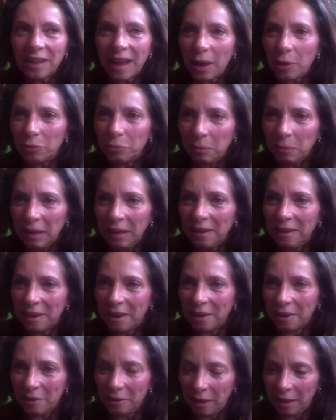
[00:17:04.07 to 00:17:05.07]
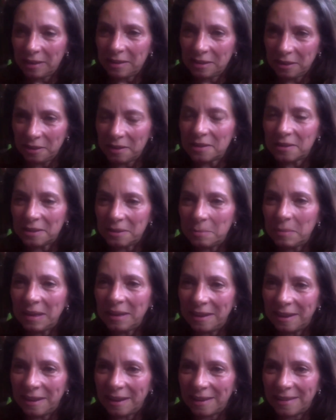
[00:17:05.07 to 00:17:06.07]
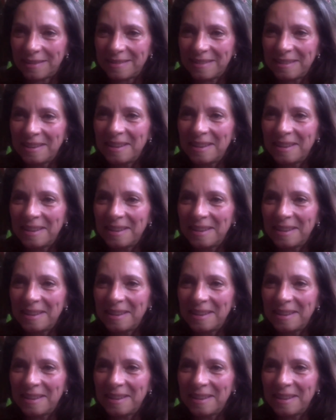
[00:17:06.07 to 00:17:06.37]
down media, like citizen media,